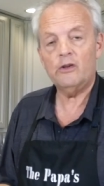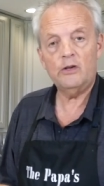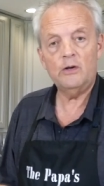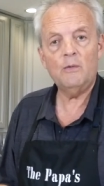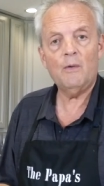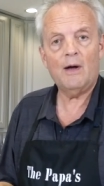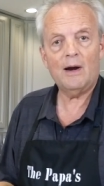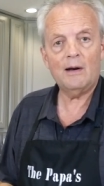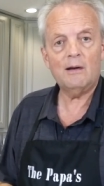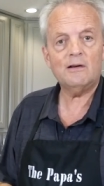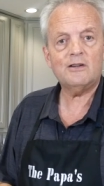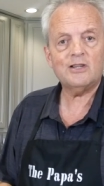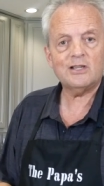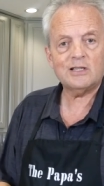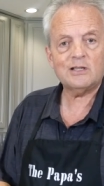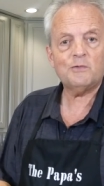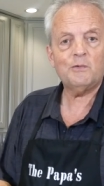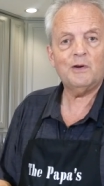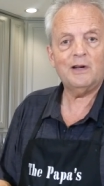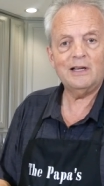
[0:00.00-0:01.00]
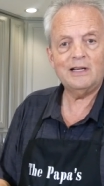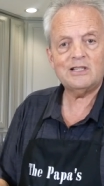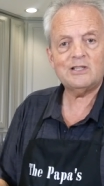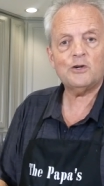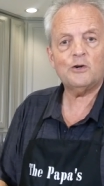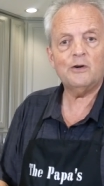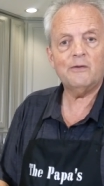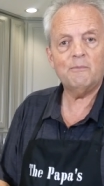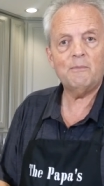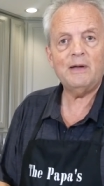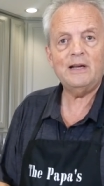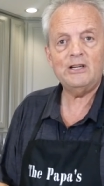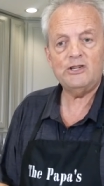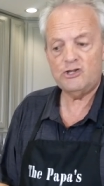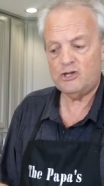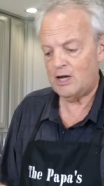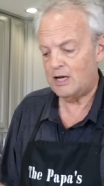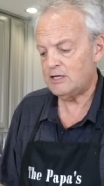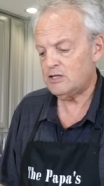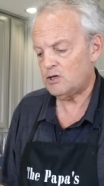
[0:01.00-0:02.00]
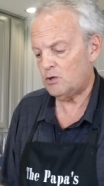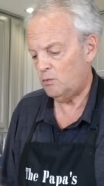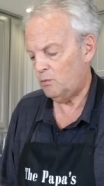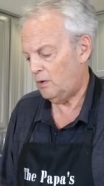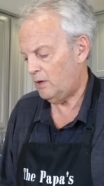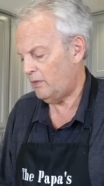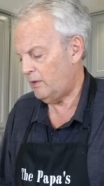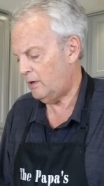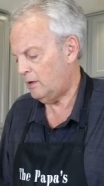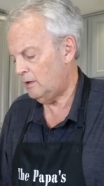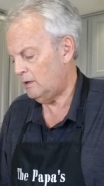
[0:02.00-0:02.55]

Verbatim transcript: You want to just really sort of be oh, gentle yeah. with it.